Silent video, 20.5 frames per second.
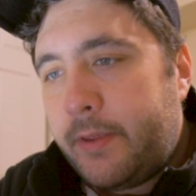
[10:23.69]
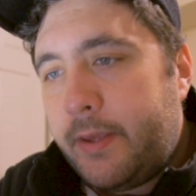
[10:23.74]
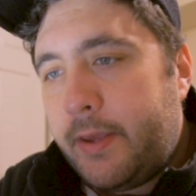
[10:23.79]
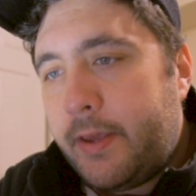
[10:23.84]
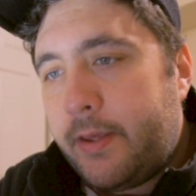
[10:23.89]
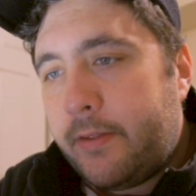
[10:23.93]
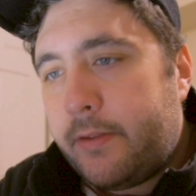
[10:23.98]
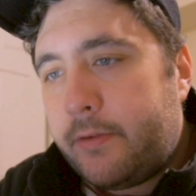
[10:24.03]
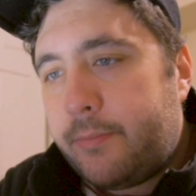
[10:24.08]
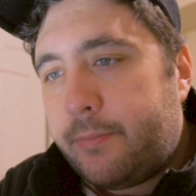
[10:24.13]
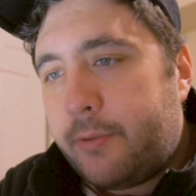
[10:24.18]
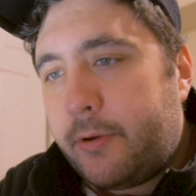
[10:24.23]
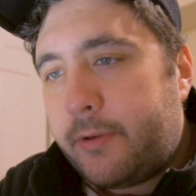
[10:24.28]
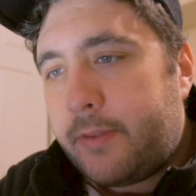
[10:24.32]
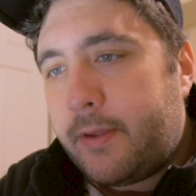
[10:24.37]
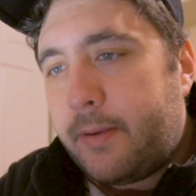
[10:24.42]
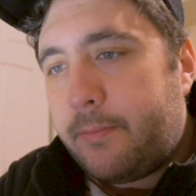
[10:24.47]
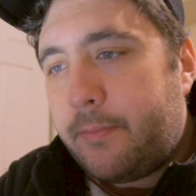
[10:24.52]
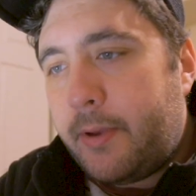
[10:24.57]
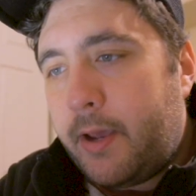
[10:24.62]
Yeah, let's bring
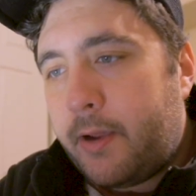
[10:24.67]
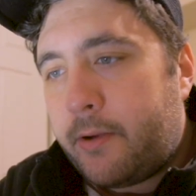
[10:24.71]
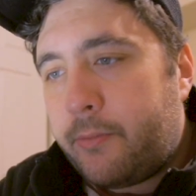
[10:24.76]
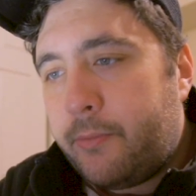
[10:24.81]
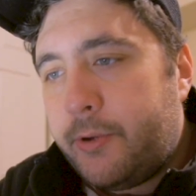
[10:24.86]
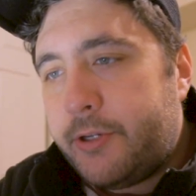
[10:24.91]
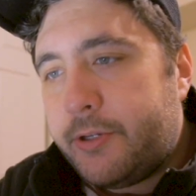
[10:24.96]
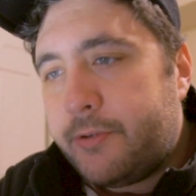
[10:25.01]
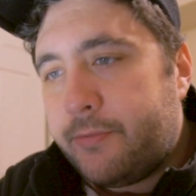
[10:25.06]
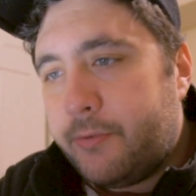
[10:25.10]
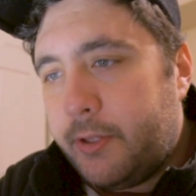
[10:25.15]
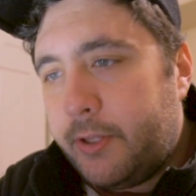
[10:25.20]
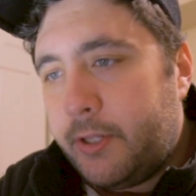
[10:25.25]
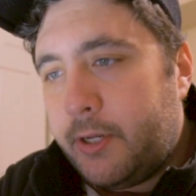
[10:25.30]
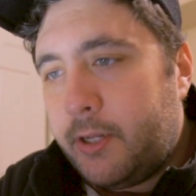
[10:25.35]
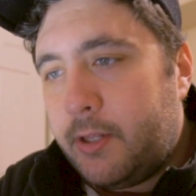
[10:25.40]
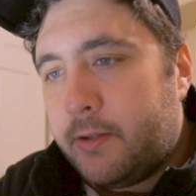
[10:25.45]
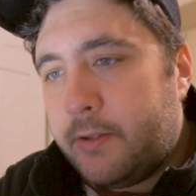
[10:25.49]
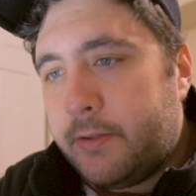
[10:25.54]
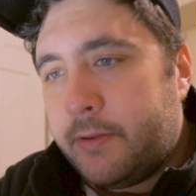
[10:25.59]
that back. We just really
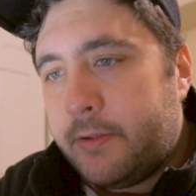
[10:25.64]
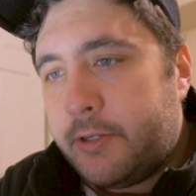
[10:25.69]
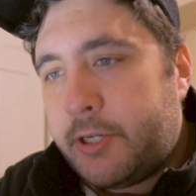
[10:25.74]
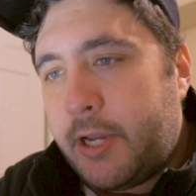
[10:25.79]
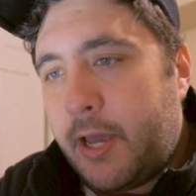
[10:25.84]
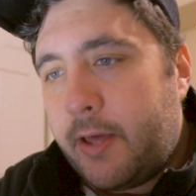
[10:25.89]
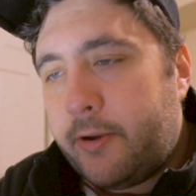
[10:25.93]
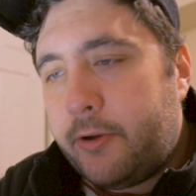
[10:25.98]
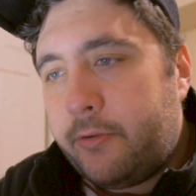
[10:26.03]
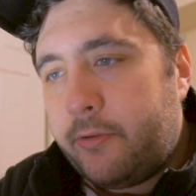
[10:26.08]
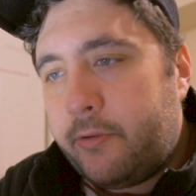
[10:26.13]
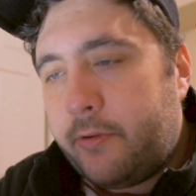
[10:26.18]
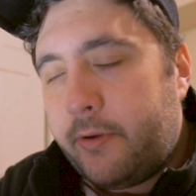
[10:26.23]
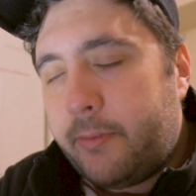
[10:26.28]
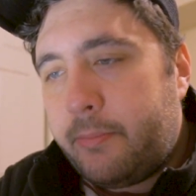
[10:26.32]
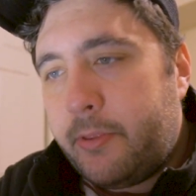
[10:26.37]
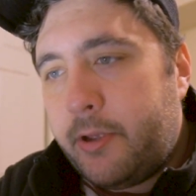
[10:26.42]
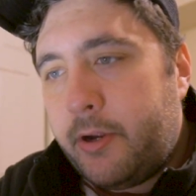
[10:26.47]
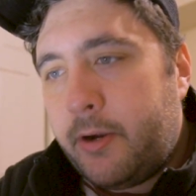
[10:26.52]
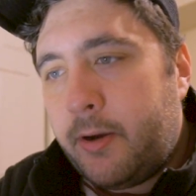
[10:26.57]
needed the shadows
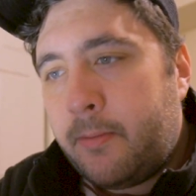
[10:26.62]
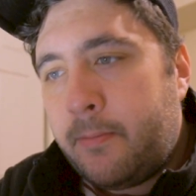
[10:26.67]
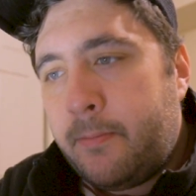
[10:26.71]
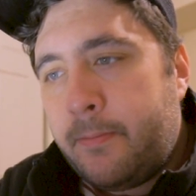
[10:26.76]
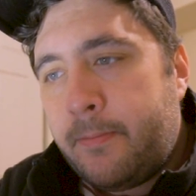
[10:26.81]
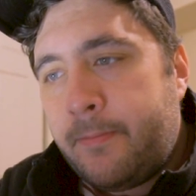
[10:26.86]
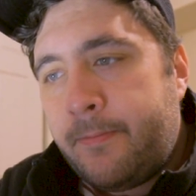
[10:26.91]
up there.